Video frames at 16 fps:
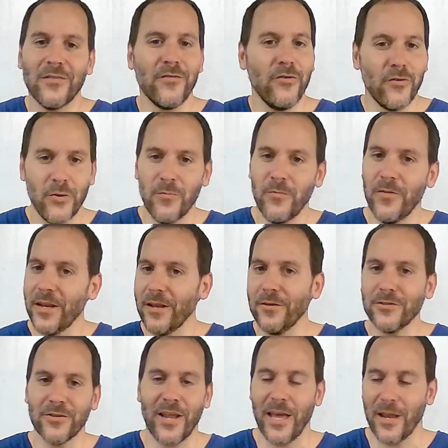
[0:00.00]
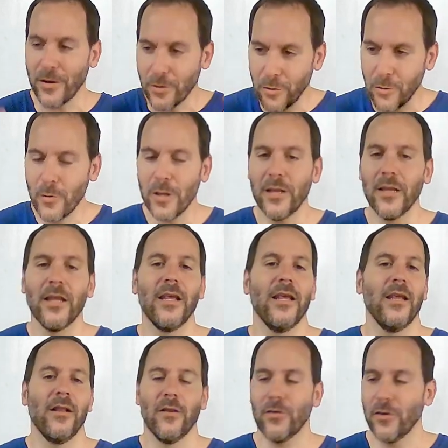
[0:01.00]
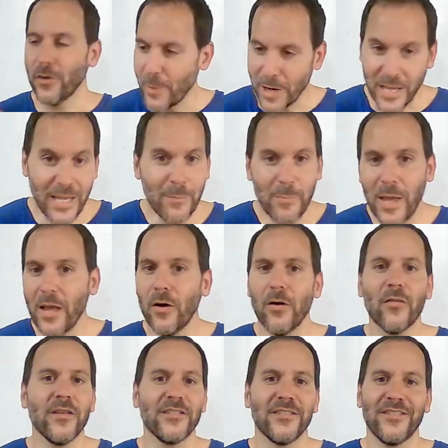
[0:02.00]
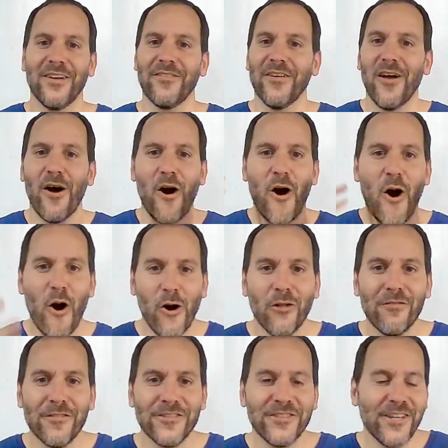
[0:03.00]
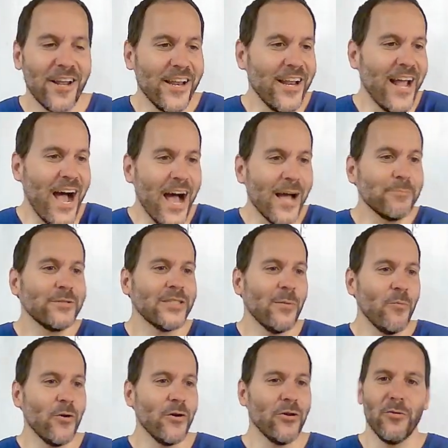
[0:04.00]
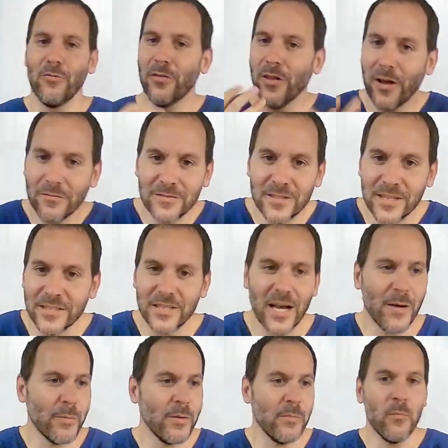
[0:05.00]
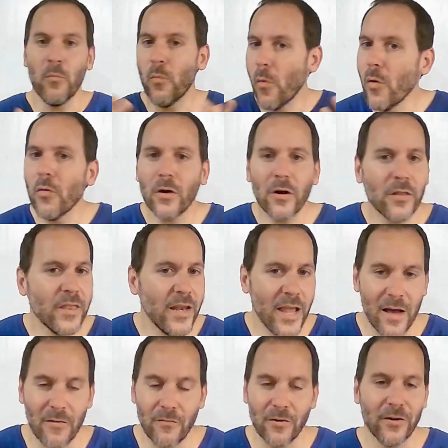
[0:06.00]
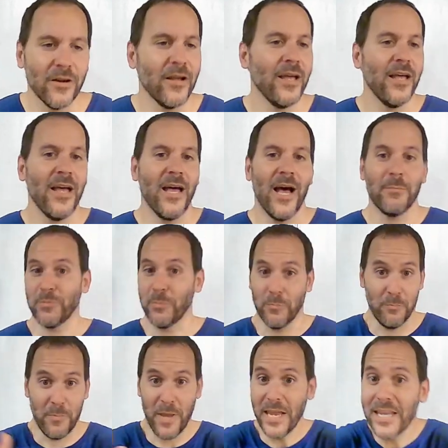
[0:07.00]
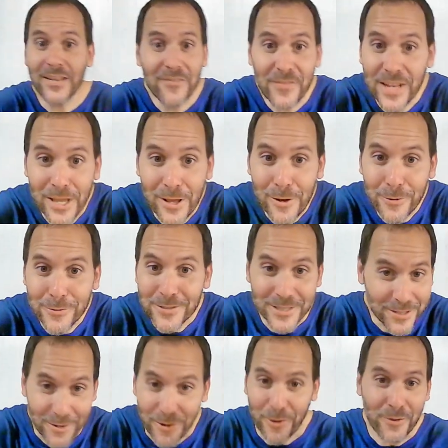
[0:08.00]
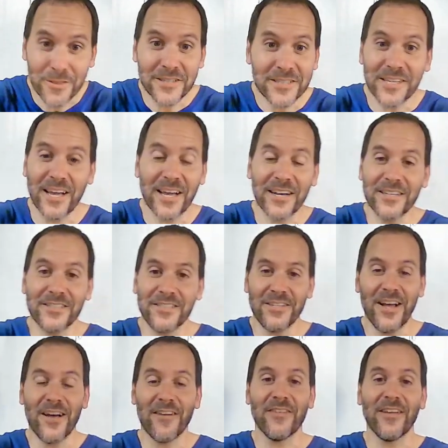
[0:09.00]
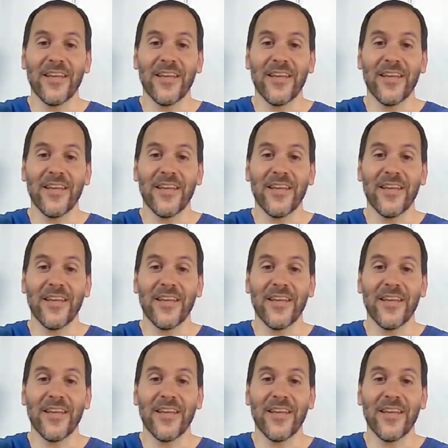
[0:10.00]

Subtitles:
YouTube videos on how to do it, learning about eBay, all this stuff, all of a sudden, I'm someone who loves this hobby more than ever. I'm making videos and all this kind of stuff,